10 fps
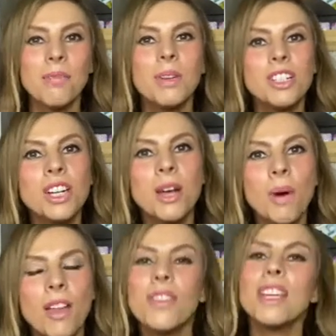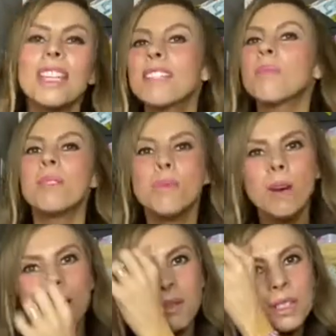But you know what? I think it's done me the
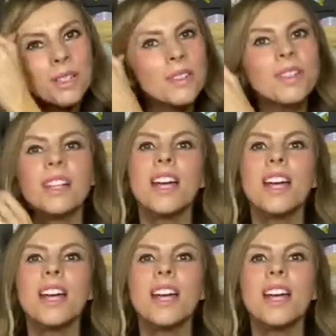world of good